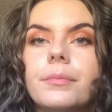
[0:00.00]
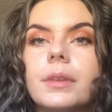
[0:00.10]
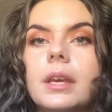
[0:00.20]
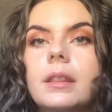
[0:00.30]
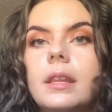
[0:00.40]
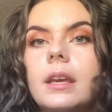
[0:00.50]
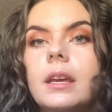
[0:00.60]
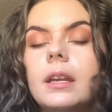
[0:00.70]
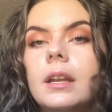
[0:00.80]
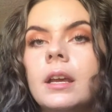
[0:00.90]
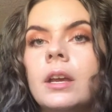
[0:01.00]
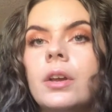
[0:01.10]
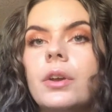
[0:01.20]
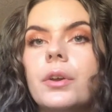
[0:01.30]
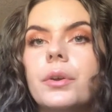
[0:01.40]
then
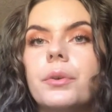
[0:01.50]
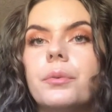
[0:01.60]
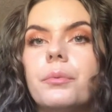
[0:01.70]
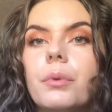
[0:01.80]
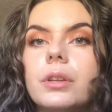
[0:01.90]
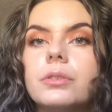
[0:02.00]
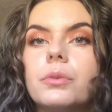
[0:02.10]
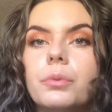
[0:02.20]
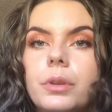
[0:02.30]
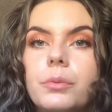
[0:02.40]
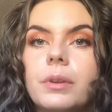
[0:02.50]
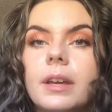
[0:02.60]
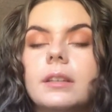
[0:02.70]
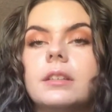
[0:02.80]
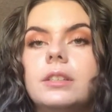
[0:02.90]
what school you would
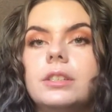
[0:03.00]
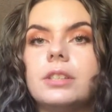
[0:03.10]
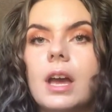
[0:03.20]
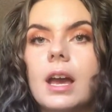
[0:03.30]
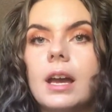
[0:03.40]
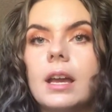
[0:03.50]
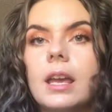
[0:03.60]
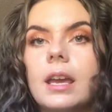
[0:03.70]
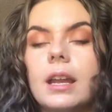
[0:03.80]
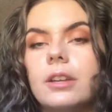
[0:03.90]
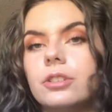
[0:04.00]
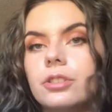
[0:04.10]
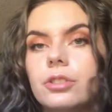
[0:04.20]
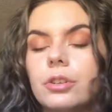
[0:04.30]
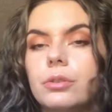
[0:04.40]
like to teach at, and I
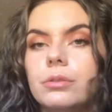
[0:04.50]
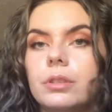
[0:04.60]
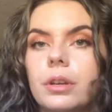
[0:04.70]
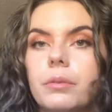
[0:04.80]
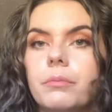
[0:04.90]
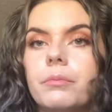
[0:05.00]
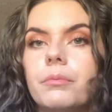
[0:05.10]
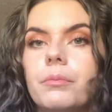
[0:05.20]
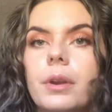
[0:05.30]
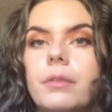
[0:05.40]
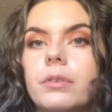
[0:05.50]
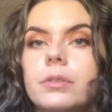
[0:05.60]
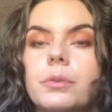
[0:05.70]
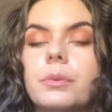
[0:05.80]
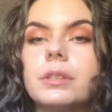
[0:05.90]
just chose like whatever
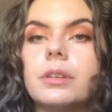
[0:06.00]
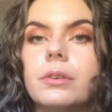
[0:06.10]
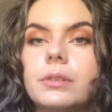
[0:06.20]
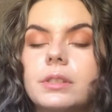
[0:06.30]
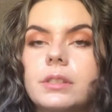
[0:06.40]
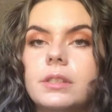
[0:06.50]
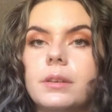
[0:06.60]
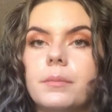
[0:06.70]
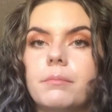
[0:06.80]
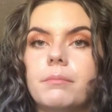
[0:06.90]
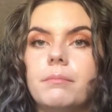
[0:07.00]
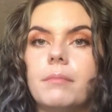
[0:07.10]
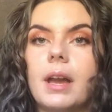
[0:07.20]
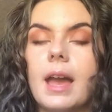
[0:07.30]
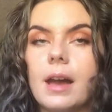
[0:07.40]
school is closest to
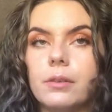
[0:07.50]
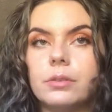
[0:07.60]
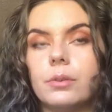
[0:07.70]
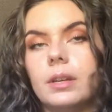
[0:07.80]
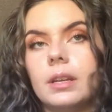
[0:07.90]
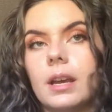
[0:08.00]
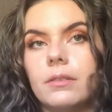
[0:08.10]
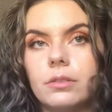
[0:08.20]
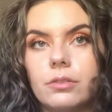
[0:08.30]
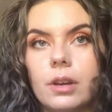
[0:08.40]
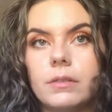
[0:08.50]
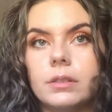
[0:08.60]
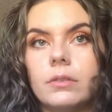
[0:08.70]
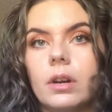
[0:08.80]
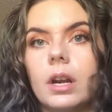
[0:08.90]
my house so I didn't have to drive
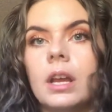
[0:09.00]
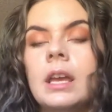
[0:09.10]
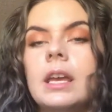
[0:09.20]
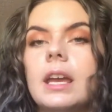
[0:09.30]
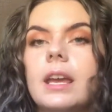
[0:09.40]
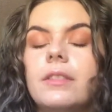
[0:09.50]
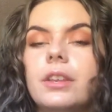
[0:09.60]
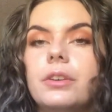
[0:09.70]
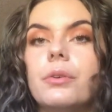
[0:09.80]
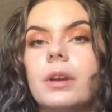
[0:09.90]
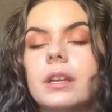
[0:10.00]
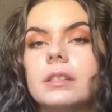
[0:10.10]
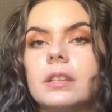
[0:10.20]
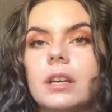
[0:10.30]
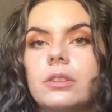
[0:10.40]
as far, and then you'll get
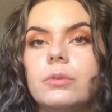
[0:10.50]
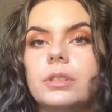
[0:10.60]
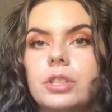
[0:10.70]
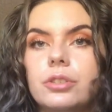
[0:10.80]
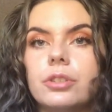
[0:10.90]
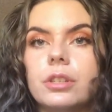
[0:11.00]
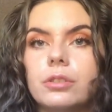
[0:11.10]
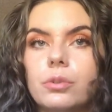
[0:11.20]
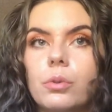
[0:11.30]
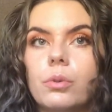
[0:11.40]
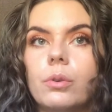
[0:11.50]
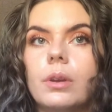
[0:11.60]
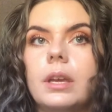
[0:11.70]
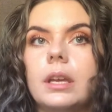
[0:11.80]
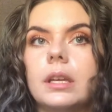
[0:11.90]
assigned to a teacher and a school
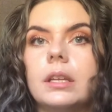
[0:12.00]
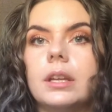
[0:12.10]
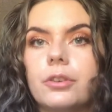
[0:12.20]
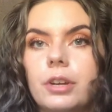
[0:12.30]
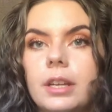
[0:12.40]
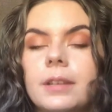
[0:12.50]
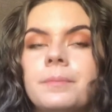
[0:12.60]
and a grade.